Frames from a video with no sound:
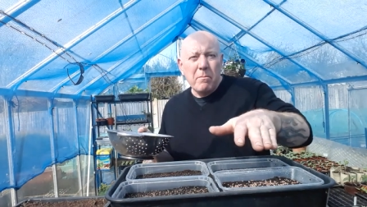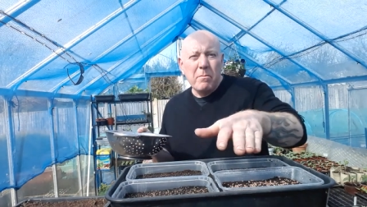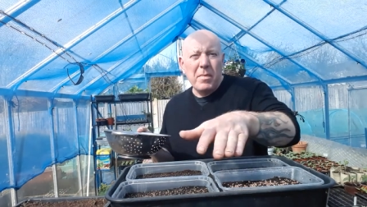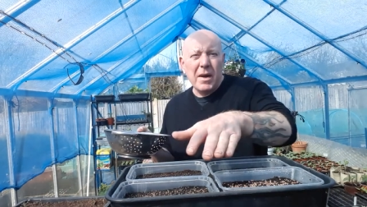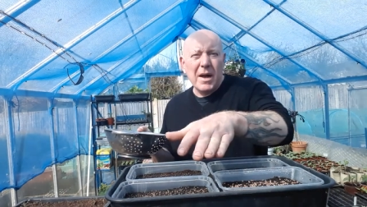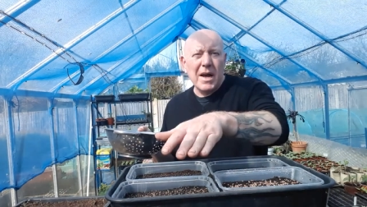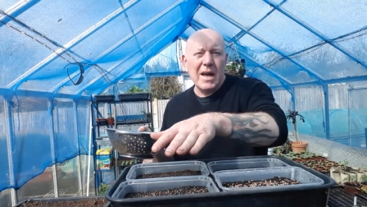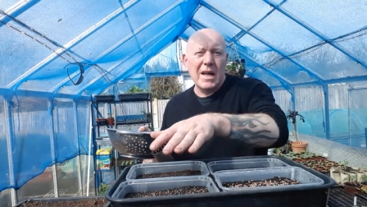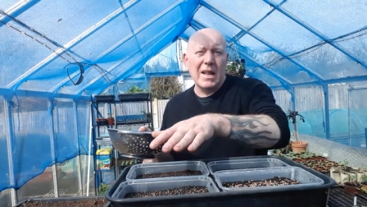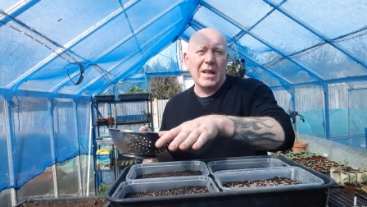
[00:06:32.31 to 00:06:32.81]

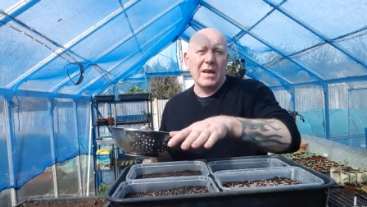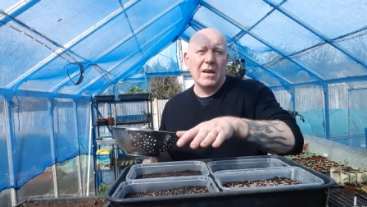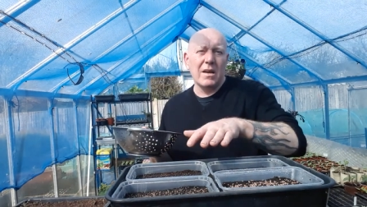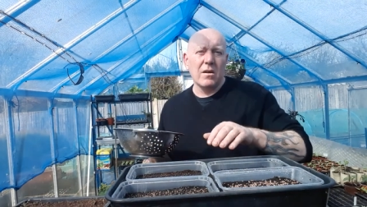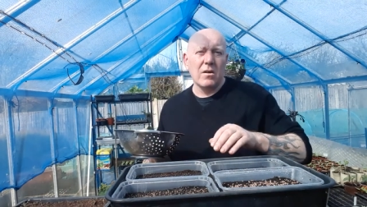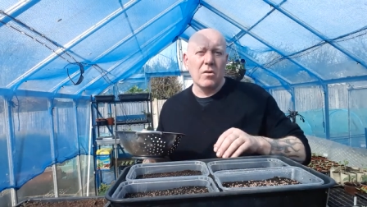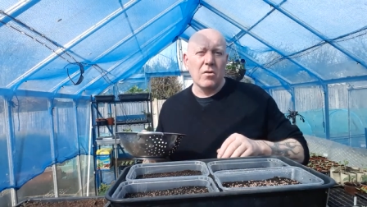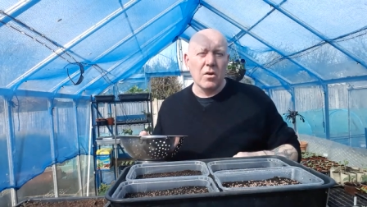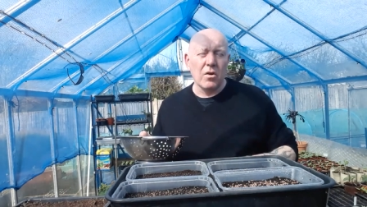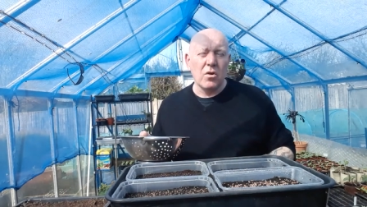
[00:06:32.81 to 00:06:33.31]
barely
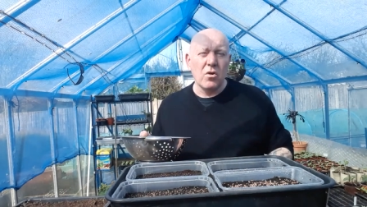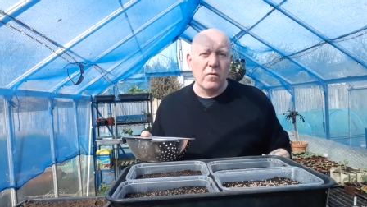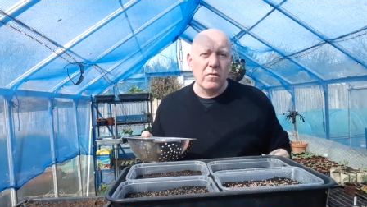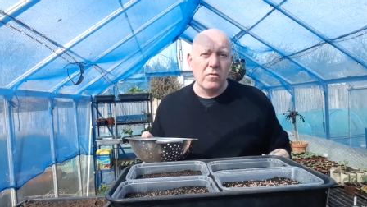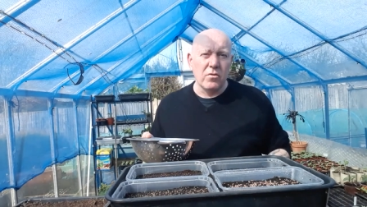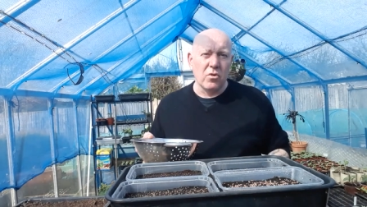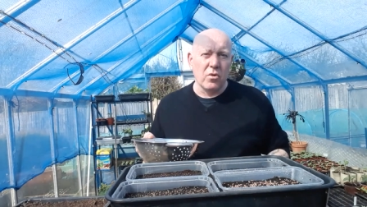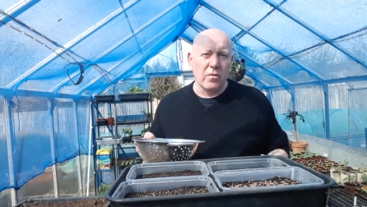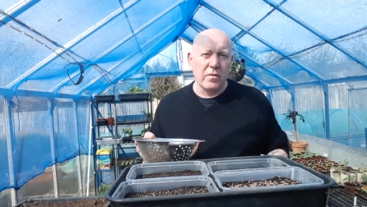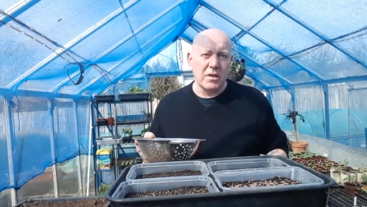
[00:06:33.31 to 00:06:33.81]
going to
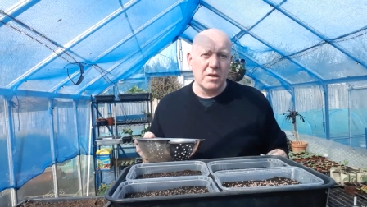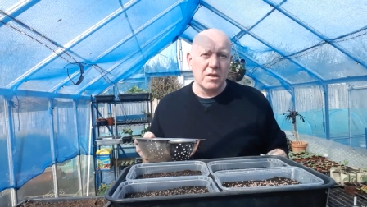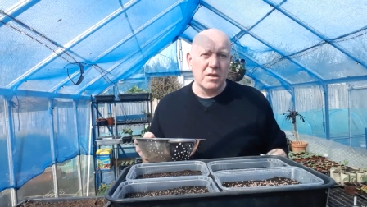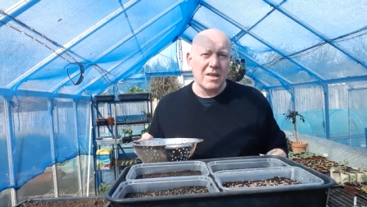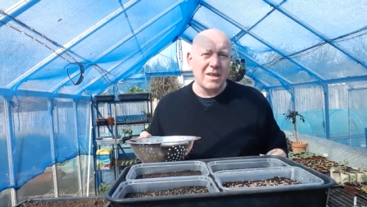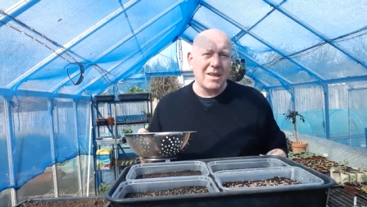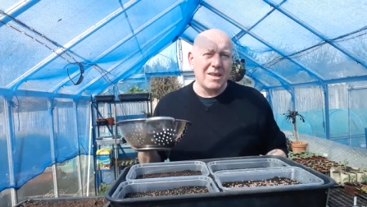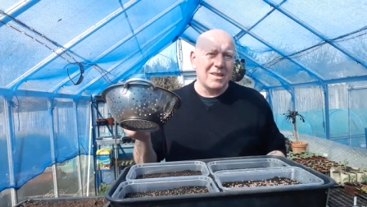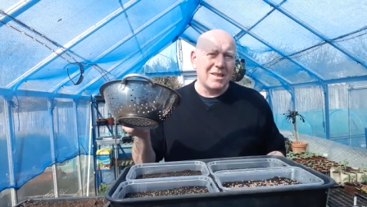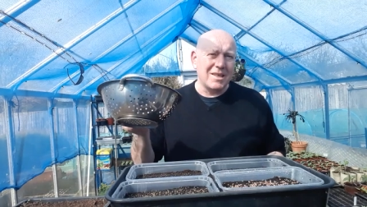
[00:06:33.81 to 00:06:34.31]
cover all these
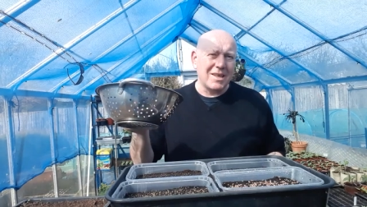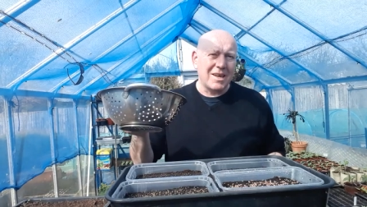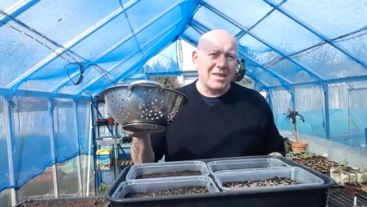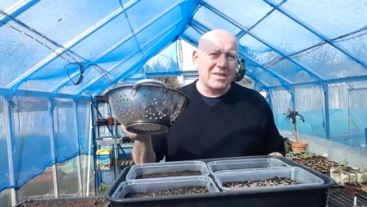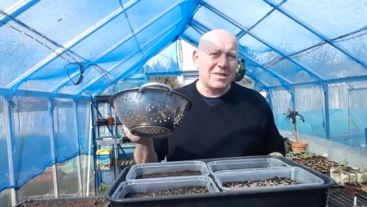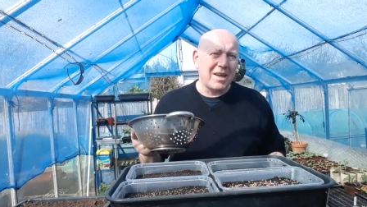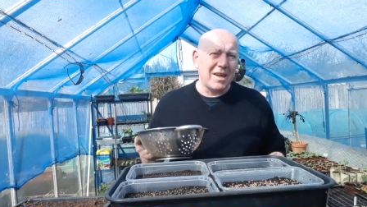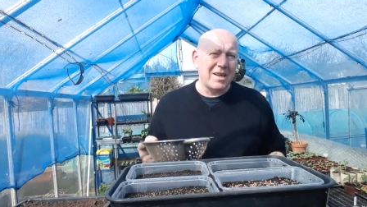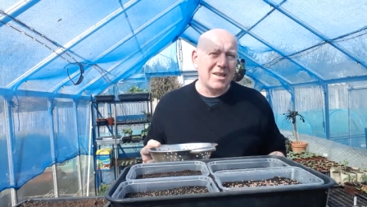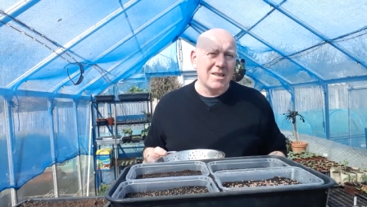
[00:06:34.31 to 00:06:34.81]
seeds, and that
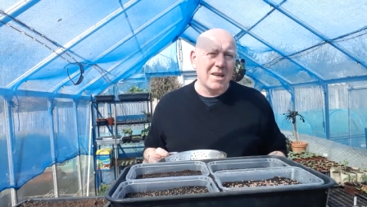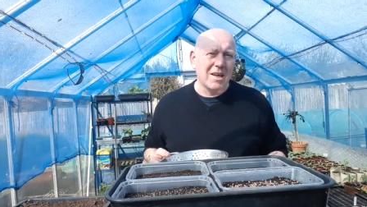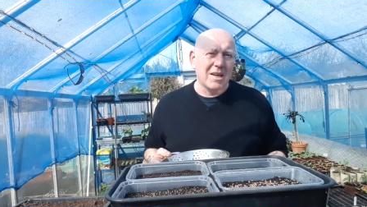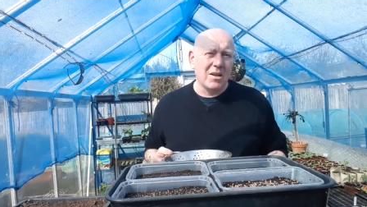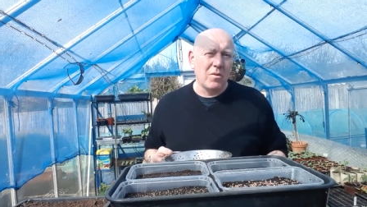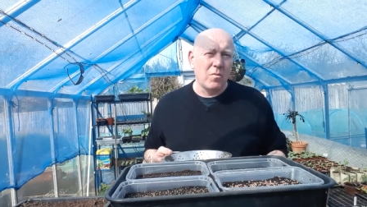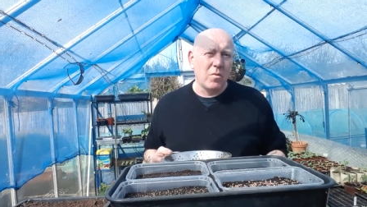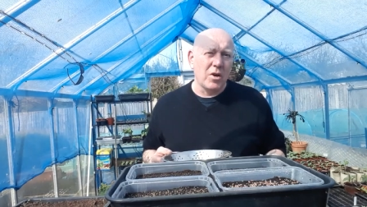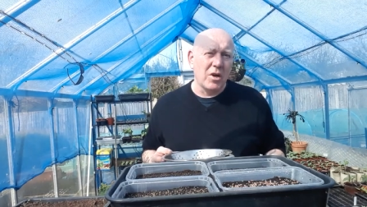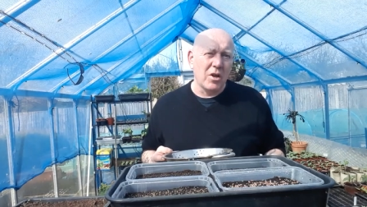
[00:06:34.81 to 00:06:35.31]
is
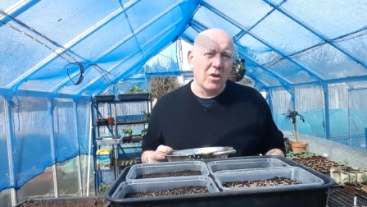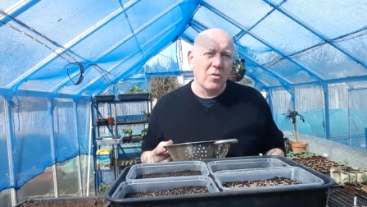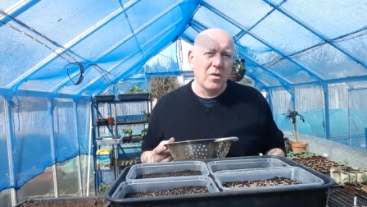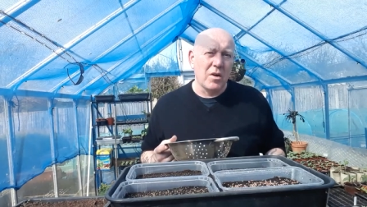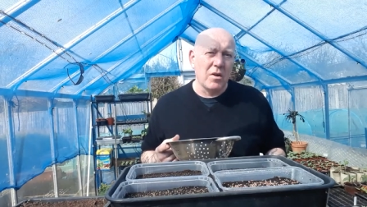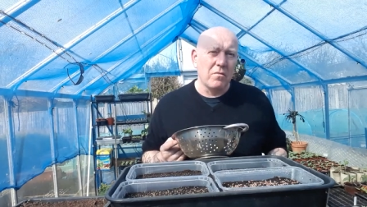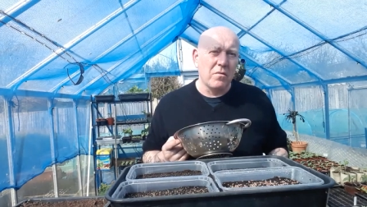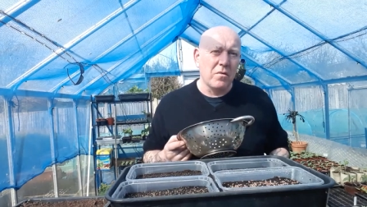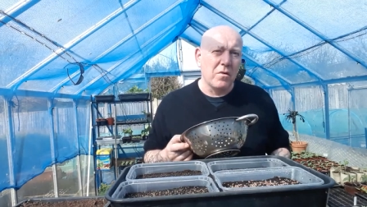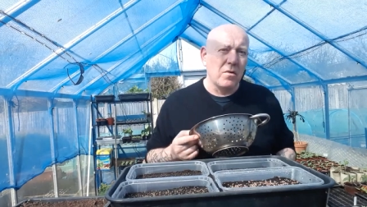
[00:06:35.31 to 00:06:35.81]
exactly what you're
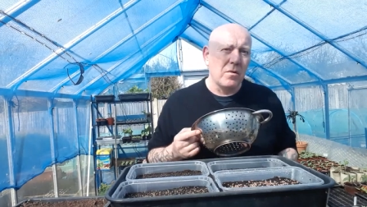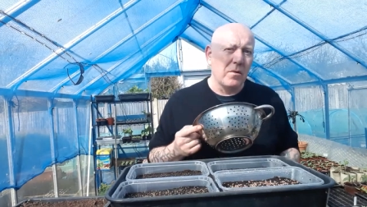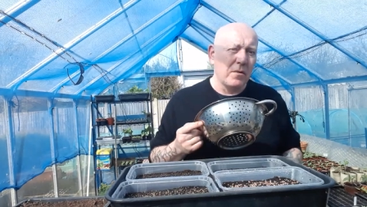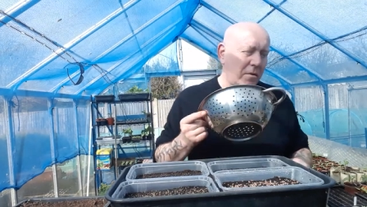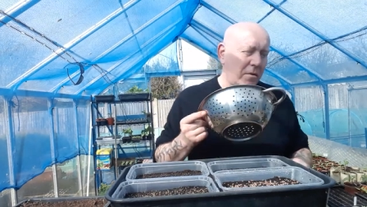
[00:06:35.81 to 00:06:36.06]
looking for.